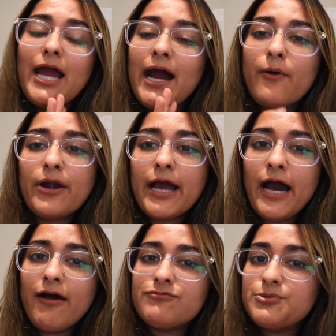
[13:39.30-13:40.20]
hour and a
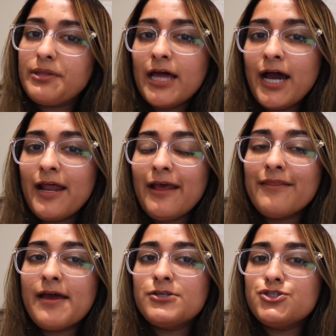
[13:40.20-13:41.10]
half doing that, and
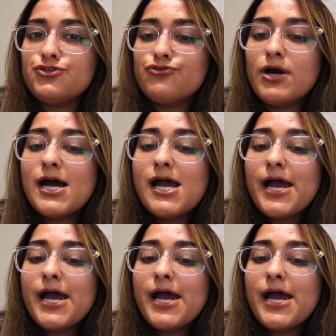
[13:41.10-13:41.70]
then do